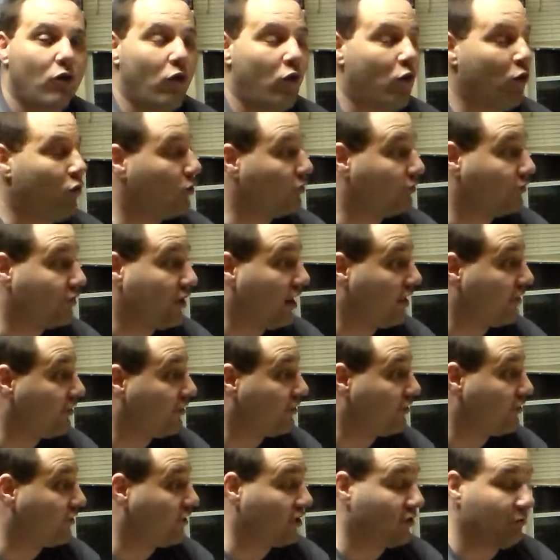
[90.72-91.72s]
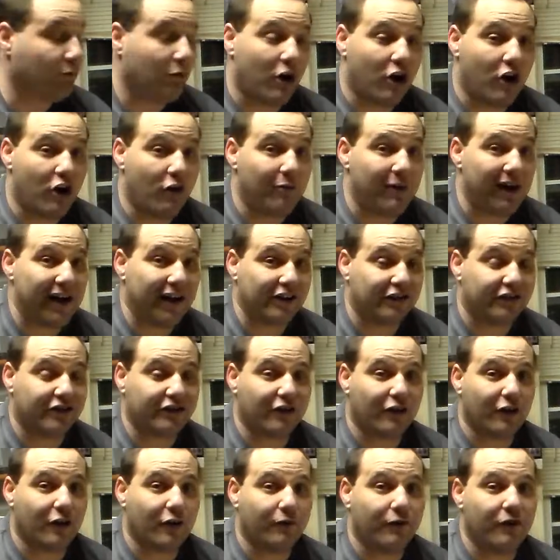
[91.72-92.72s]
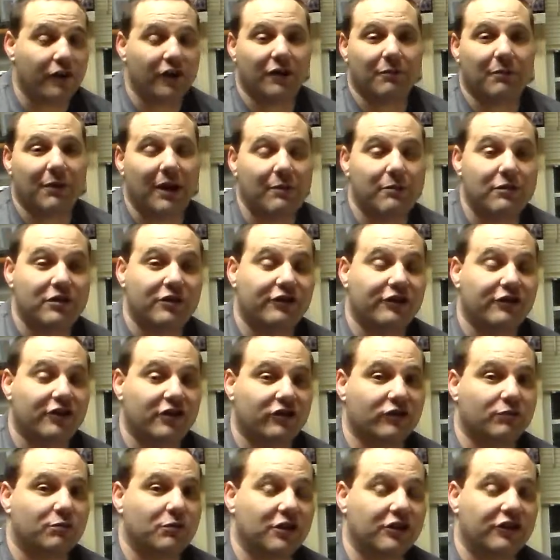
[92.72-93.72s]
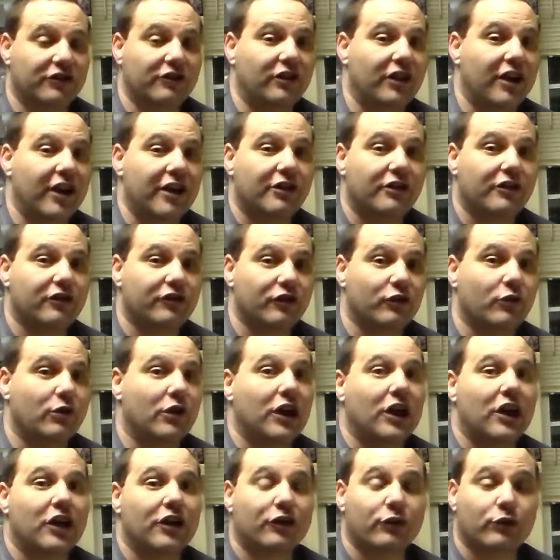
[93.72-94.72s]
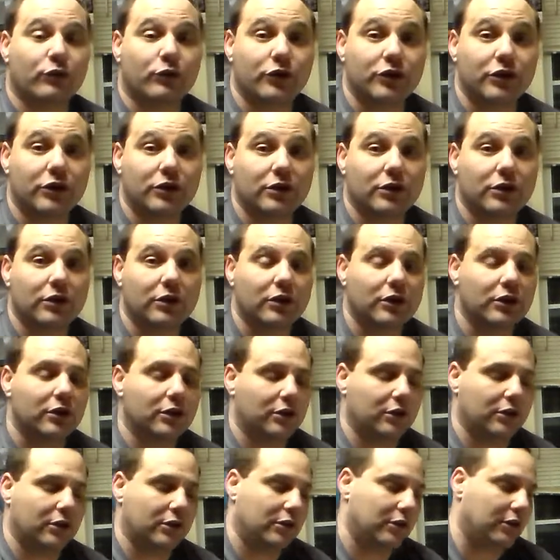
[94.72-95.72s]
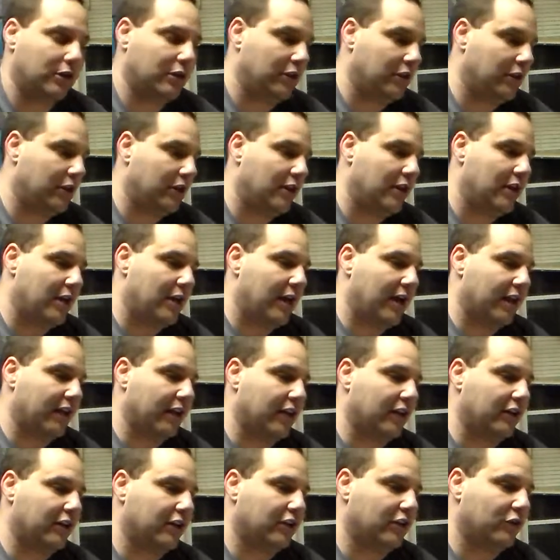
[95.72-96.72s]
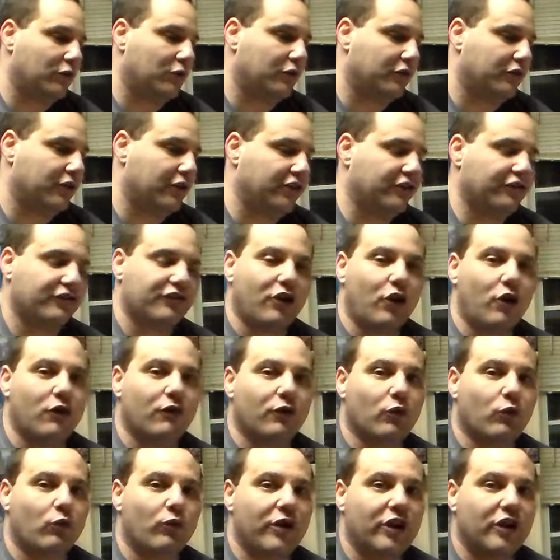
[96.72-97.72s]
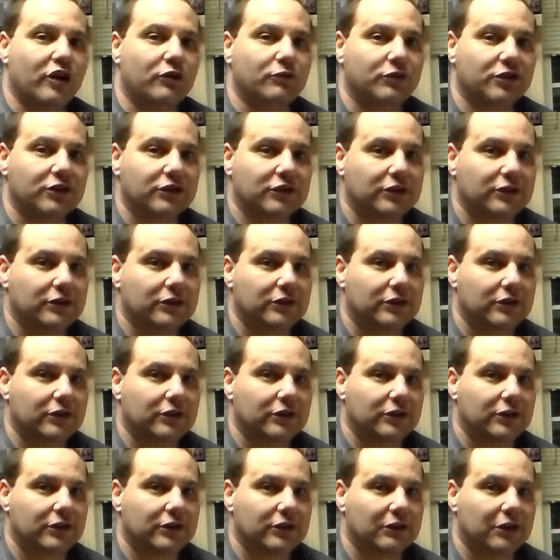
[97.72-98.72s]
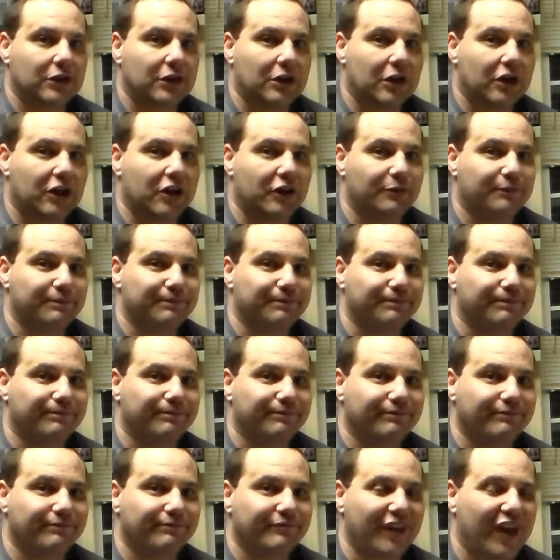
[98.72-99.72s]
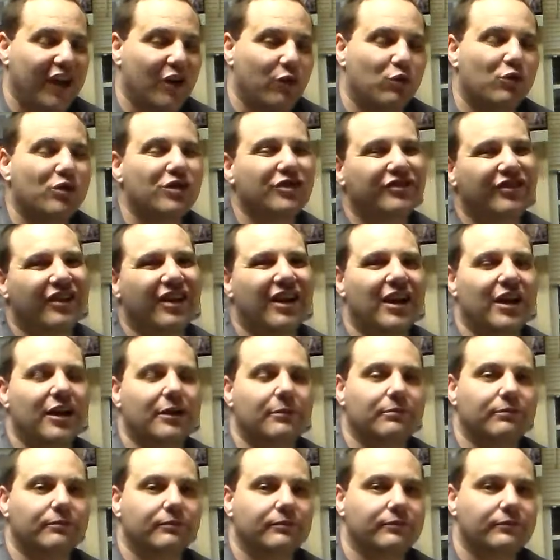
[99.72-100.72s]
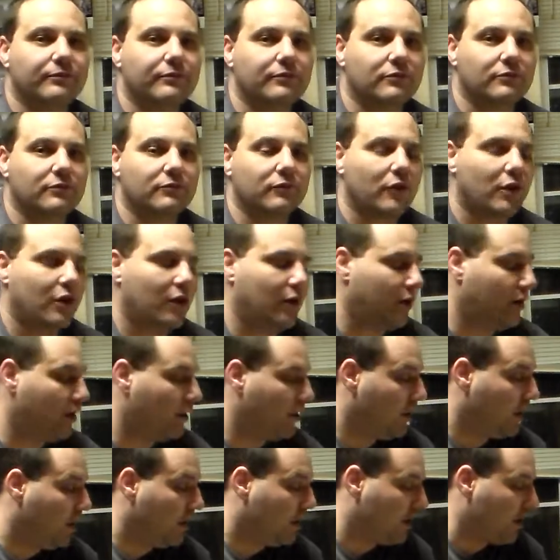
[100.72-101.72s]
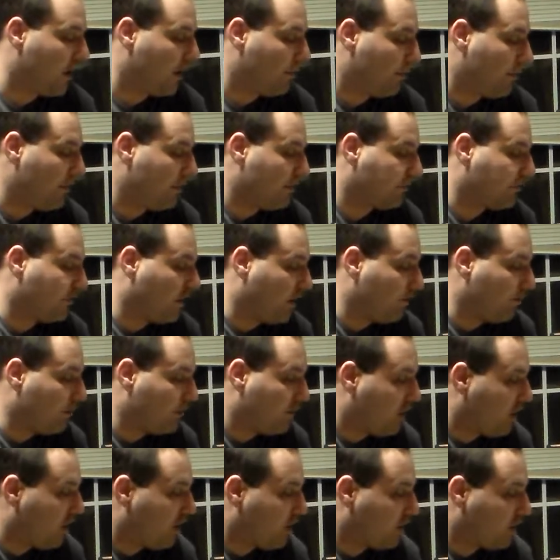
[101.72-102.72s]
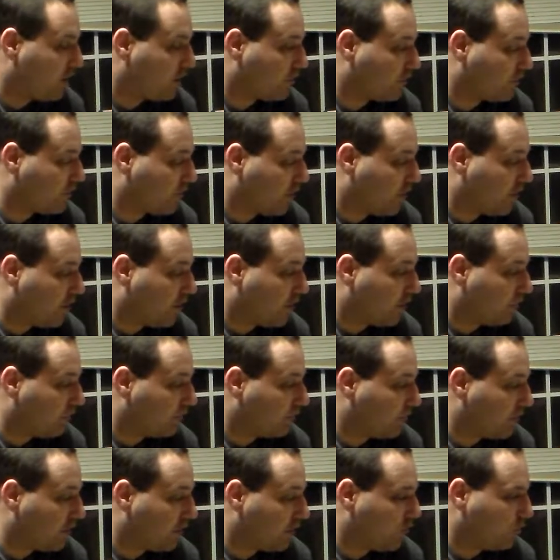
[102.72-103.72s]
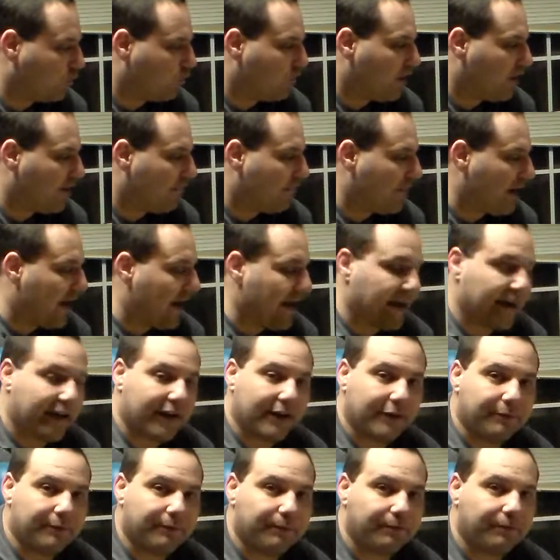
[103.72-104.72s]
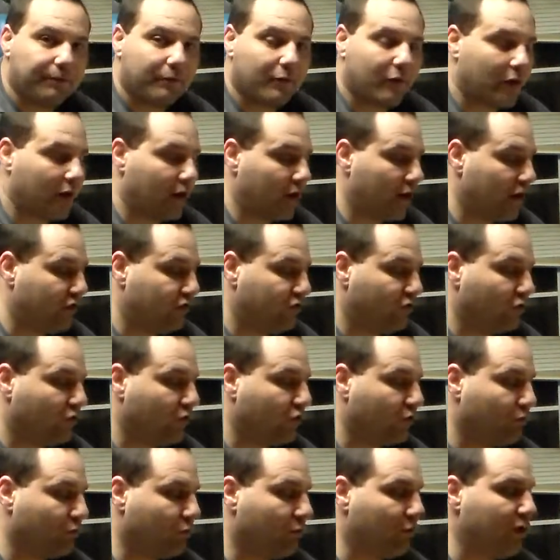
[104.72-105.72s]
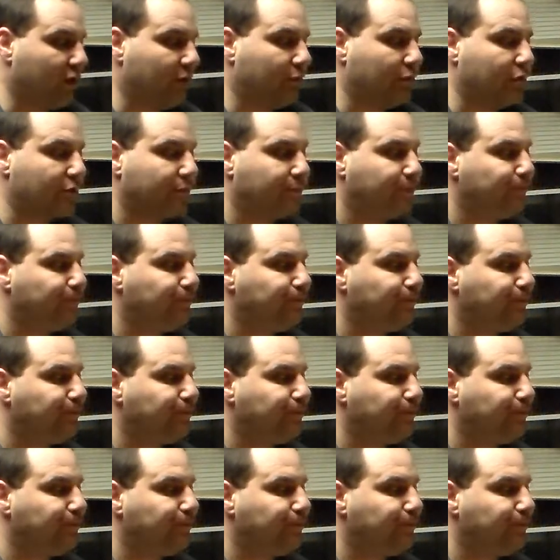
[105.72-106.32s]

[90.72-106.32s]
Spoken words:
or Toxic City Mall by itself, and then maybe 6 months later do the other one. I think they just overwhelmed it at one time. Then I bought the Zombie Dogs a little while back, as you can remember,